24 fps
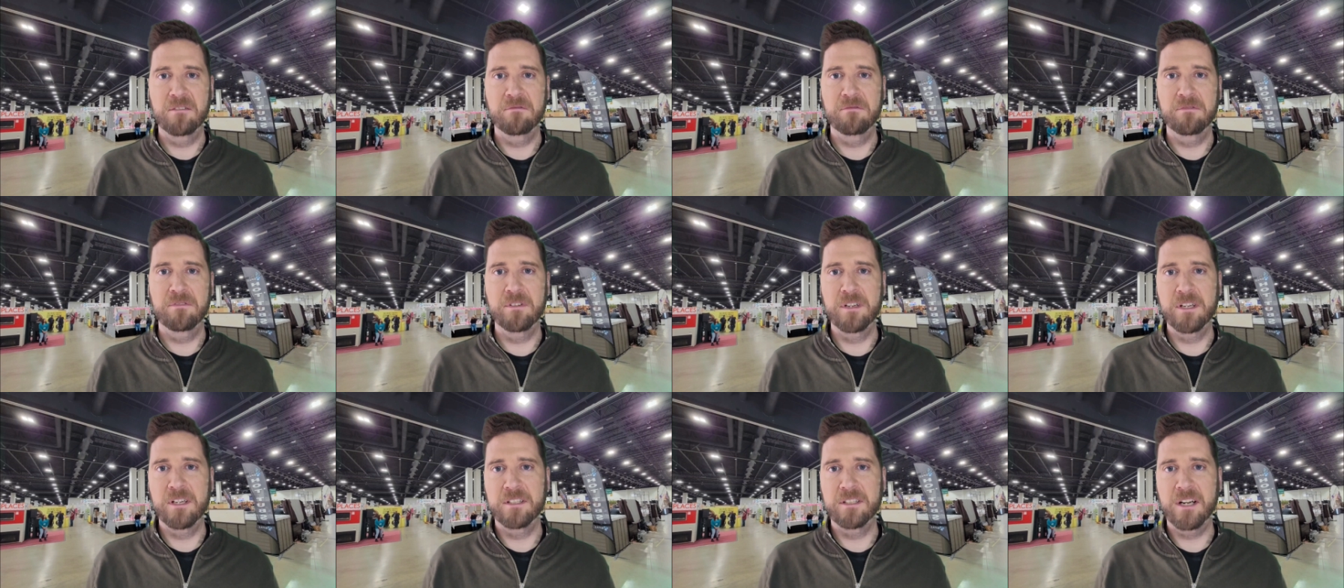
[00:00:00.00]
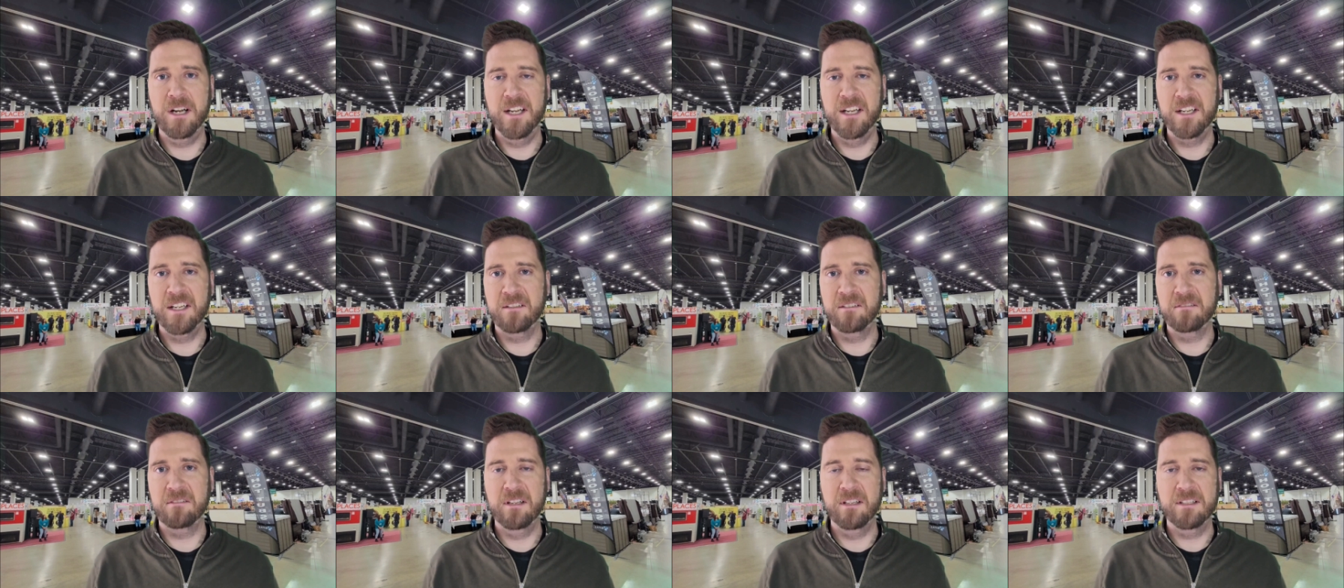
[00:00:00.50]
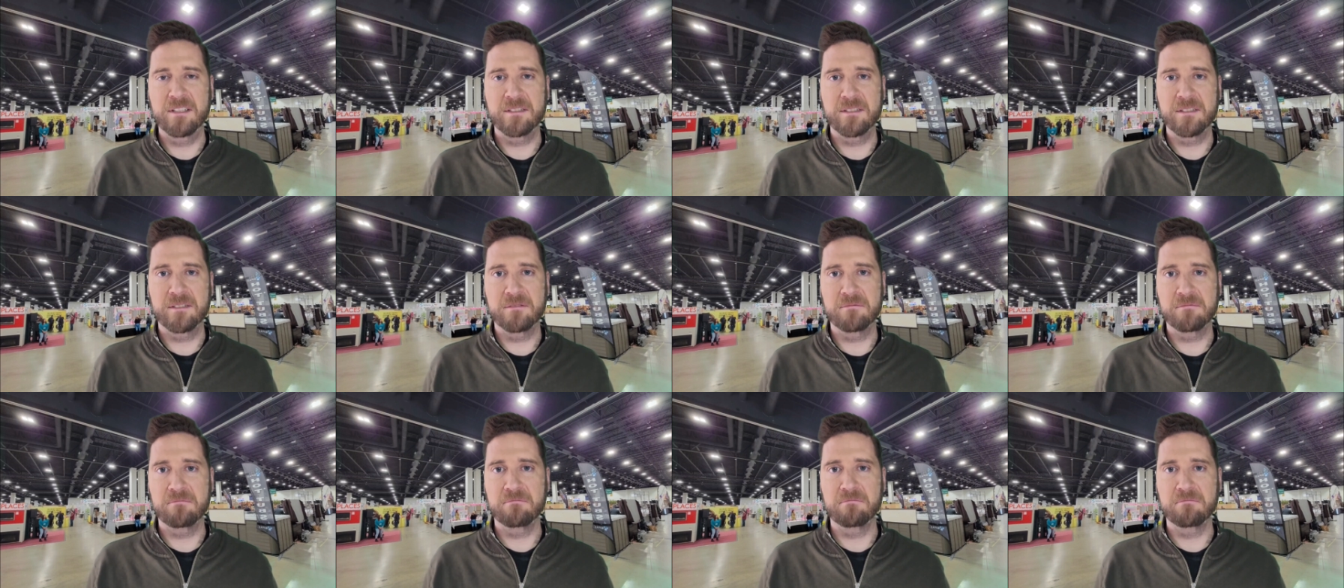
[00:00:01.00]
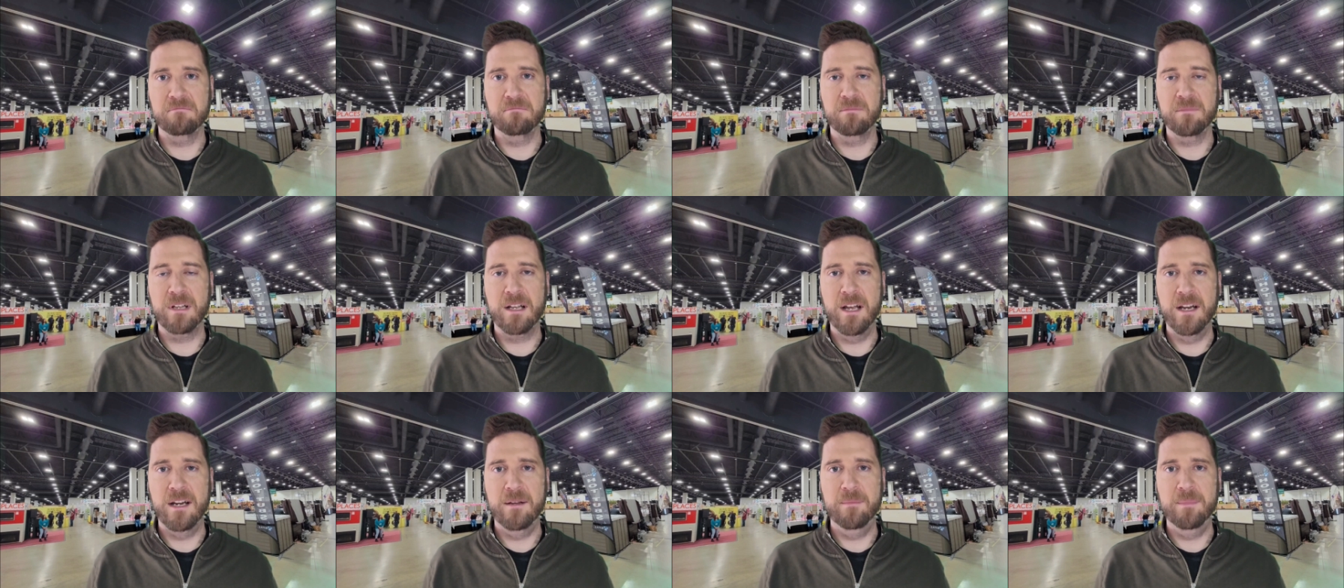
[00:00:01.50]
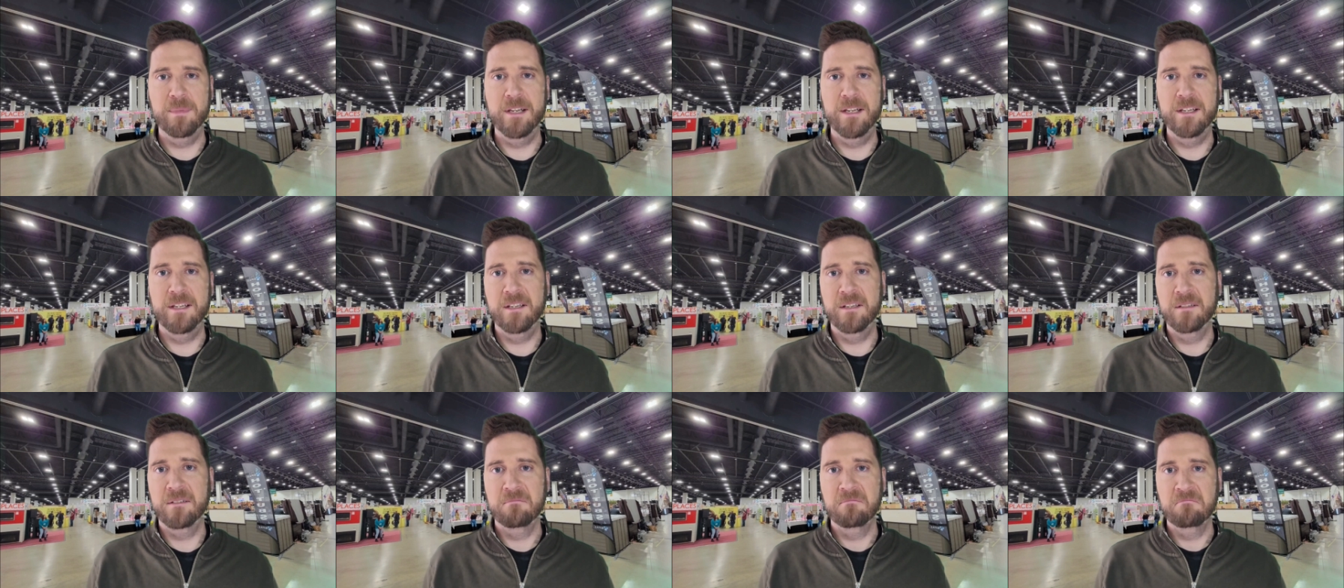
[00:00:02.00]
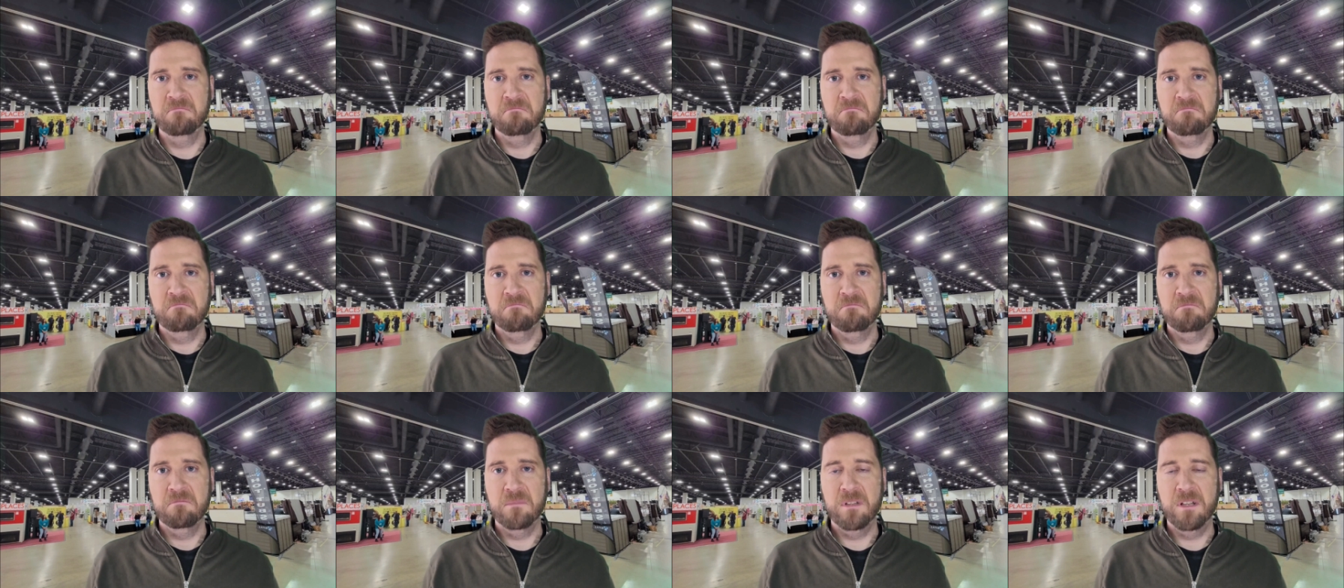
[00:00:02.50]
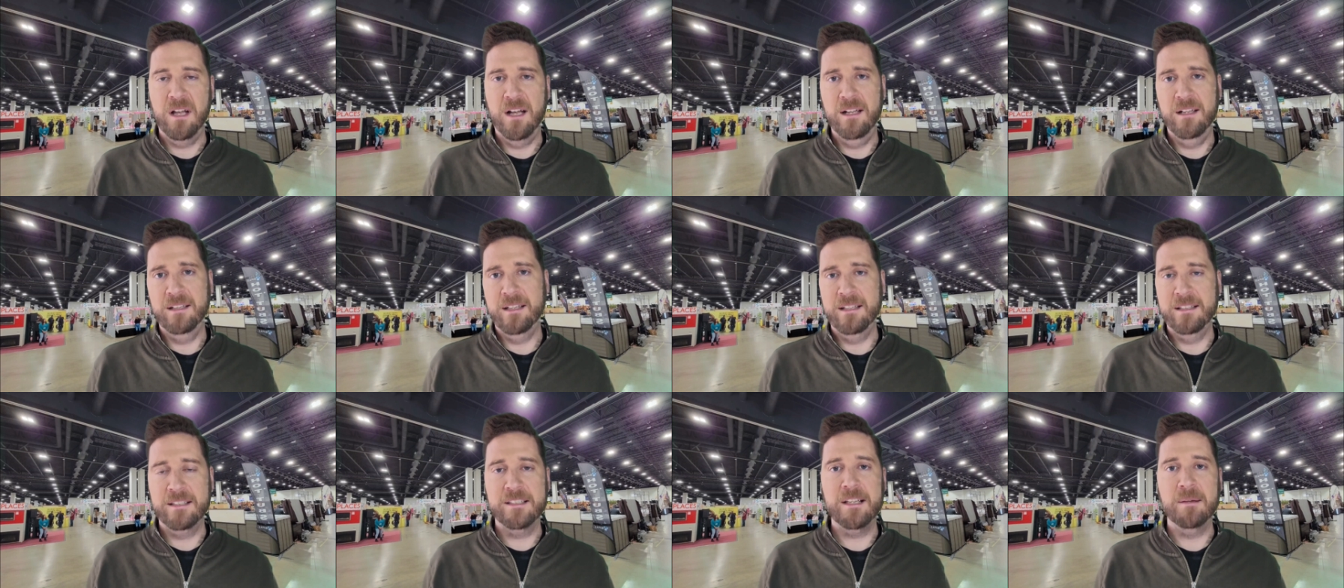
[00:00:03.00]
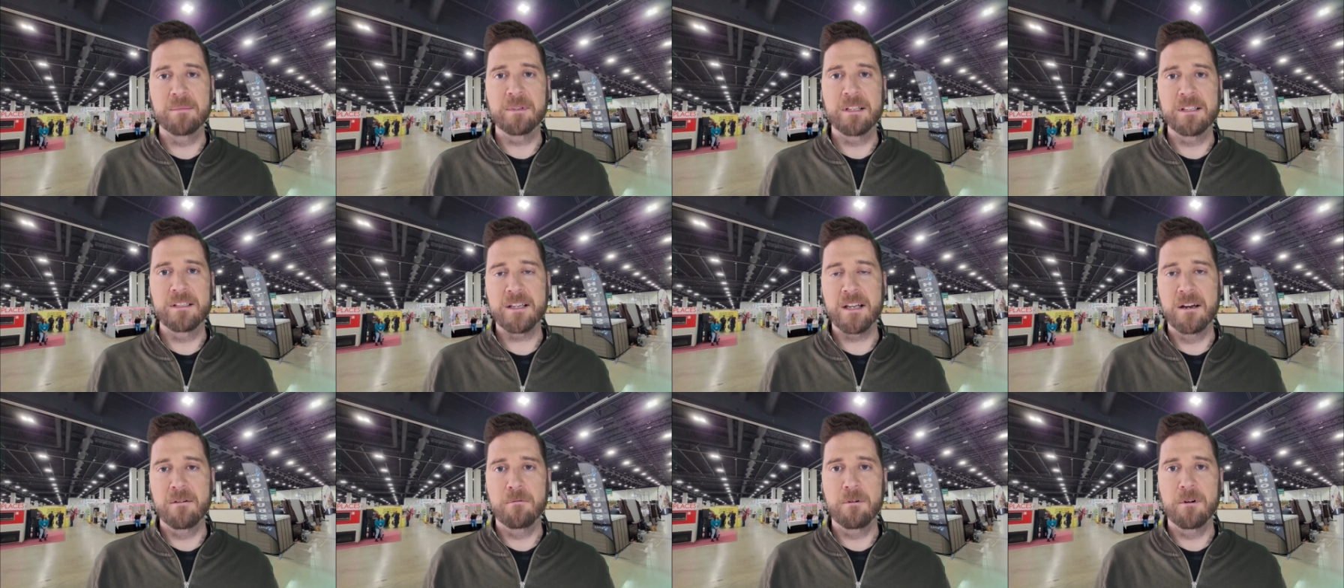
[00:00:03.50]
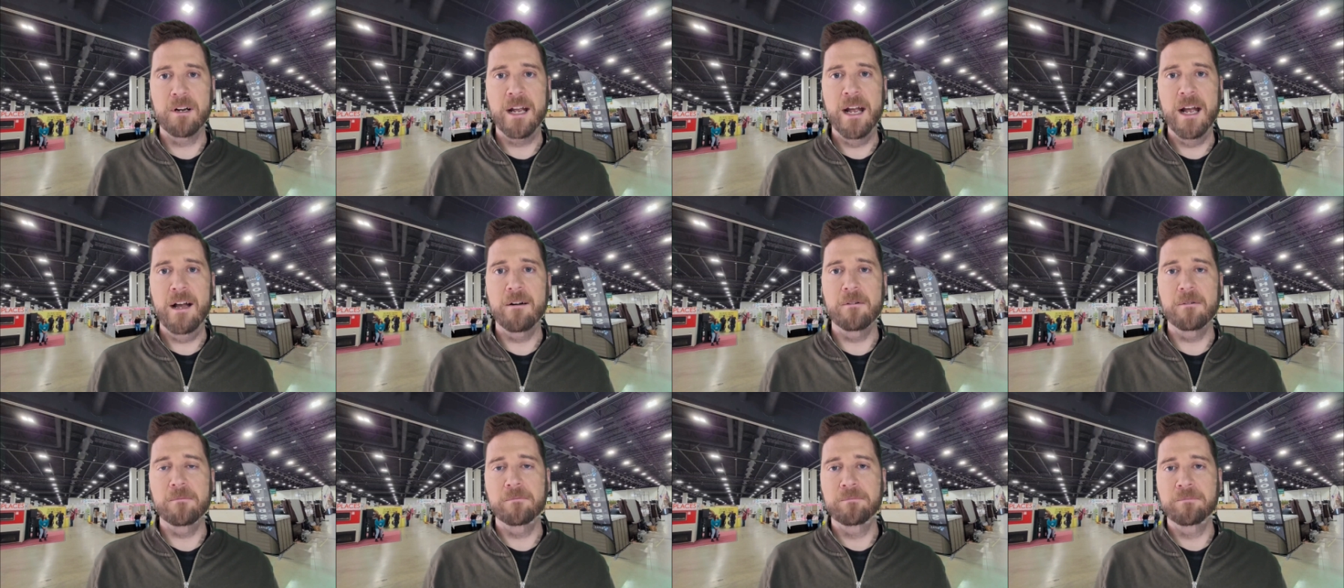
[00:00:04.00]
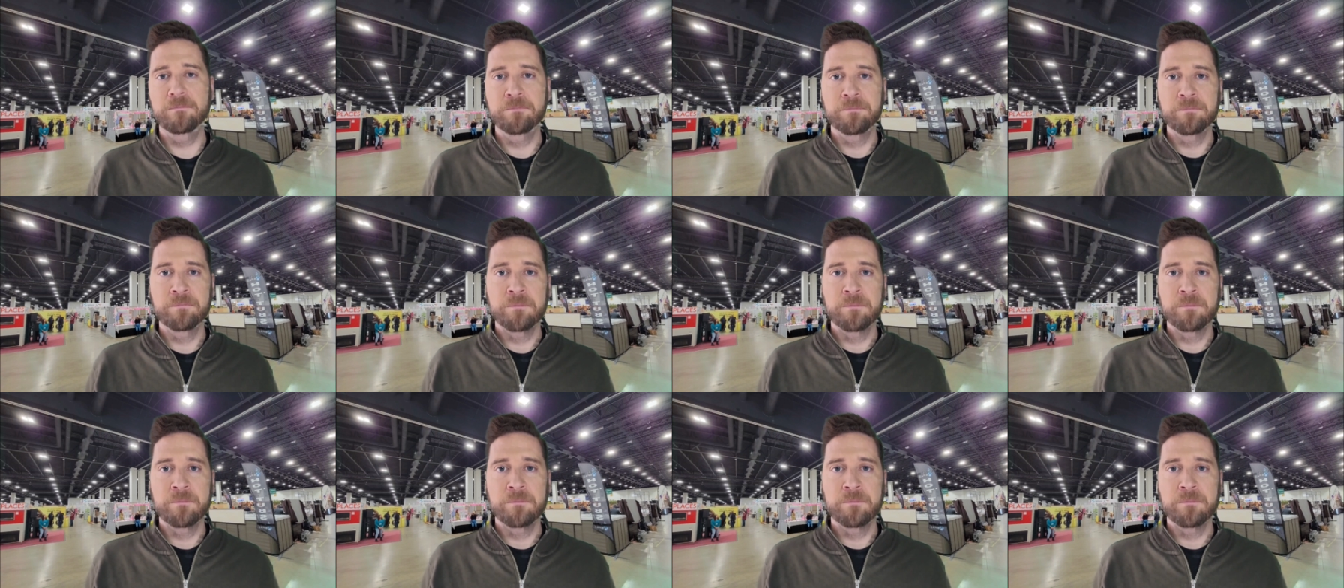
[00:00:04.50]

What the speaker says: feel like it's going to be, it's something that's going to work out.